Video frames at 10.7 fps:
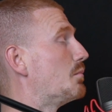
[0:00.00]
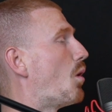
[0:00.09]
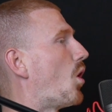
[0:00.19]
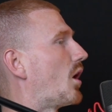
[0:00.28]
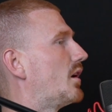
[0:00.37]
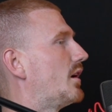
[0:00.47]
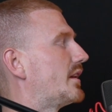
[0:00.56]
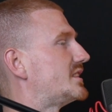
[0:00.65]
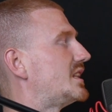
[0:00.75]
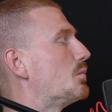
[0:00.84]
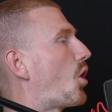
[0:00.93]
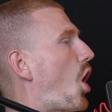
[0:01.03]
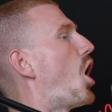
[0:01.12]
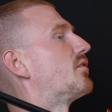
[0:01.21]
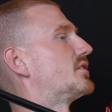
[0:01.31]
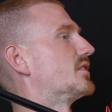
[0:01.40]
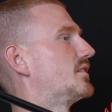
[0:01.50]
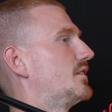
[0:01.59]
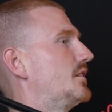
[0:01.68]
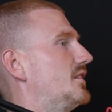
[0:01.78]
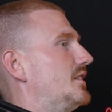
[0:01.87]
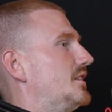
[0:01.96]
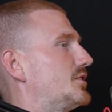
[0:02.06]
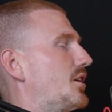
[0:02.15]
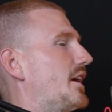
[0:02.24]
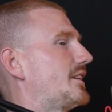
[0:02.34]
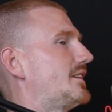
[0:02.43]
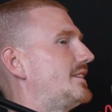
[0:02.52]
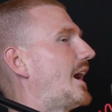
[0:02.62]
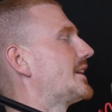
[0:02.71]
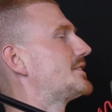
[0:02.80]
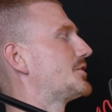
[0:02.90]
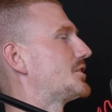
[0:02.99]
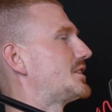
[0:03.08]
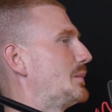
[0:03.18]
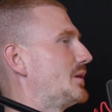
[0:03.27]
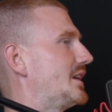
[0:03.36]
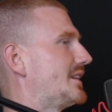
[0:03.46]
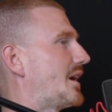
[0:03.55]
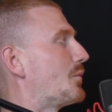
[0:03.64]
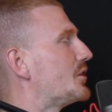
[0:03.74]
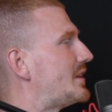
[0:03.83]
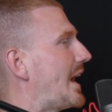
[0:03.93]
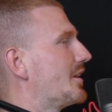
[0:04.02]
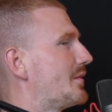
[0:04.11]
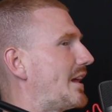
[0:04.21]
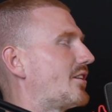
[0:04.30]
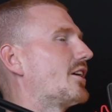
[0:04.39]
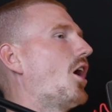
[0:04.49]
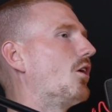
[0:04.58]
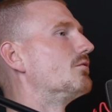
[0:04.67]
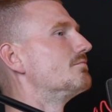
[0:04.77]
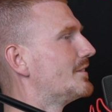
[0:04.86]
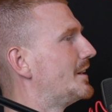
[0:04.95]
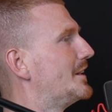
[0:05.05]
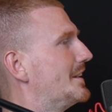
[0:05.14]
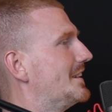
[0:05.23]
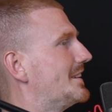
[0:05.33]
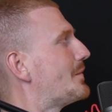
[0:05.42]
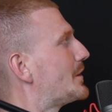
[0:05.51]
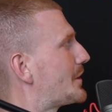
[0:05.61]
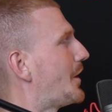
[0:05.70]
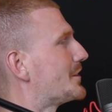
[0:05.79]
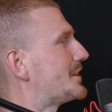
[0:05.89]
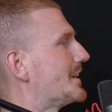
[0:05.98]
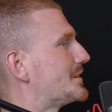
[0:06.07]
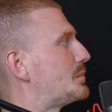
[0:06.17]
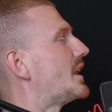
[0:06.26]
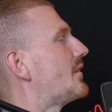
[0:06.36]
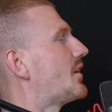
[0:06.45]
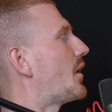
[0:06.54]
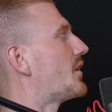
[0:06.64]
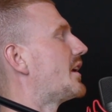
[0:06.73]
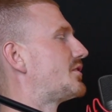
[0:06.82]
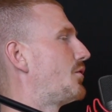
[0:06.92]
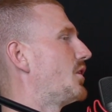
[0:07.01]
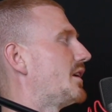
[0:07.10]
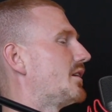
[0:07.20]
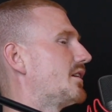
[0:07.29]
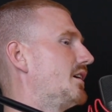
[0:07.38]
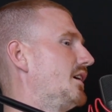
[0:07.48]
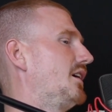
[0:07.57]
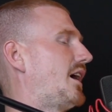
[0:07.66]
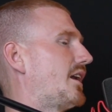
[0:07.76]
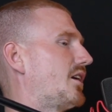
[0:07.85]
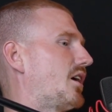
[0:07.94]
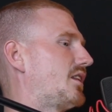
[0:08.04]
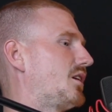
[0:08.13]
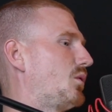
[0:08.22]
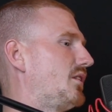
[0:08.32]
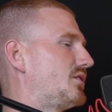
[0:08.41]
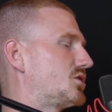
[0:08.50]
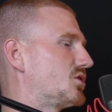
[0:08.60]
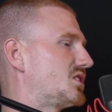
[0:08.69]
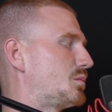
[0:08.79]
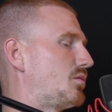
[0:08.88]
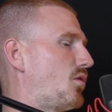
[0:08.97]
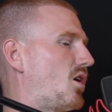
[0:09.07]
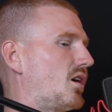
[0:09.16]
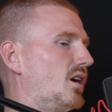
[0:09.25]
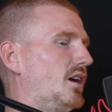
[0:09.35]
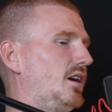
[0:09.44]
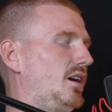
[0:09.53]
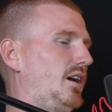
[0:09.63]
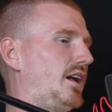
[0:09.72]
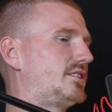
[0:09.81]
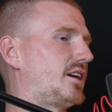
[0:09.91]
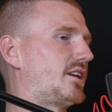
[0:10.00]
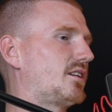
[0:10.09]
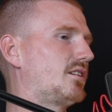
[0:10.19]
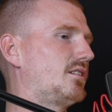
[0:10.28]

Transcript: more and they see more often. So like that's such a simple thing. And when you tell them that, they're like, oh, that makes a lot of sense. But it's funny. And I think we've discussed this before. It's like,